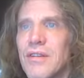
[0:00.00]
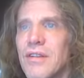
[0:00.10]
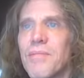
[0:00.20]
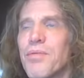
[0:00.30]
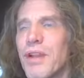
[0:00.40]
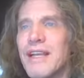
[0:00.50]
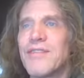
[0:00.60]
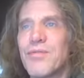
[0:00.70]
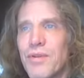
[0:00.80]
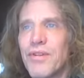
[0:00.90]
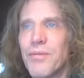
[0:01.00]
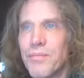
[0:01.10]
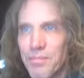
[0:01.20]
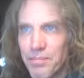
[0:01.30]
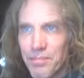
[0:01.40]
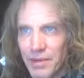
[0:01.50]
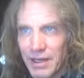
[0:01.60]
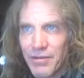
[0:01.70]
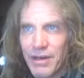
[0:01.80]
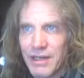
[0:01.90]
the place where the
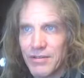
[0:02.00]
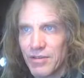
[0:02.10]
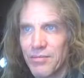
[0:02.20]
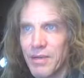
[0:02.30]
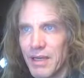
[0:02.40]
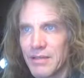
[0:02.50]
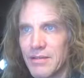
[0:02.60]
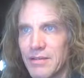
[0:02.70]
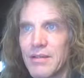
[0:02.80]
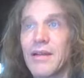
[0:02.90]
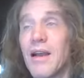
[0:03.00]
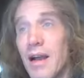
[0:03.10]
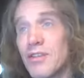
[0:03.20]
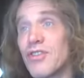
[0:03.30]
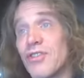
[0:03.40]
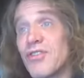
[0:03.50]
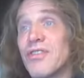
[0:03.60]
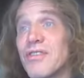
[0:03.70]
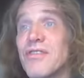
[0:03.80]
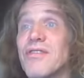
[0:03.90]
ingredients are mixed. The
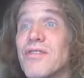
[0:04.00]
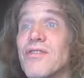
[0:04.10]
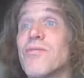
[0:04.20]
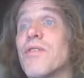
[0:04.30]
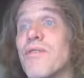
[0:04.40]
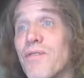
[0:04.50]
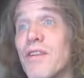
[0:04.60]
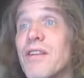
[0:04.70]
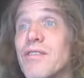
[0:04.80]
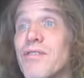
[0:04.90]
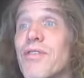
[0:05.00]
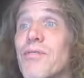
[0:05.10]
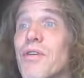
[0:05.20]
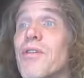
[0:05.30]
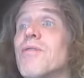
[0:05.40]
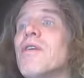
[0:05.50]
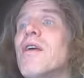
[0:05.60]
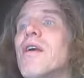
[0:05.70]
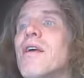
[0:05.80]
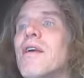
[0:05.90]
consciousness is just where the feelings are thrown
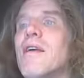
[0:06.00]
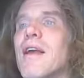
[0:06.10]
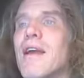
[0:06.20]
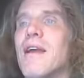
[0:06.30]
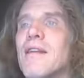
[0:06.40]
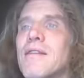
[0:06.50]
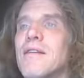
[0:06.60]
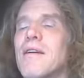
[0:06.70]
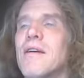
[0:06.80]
and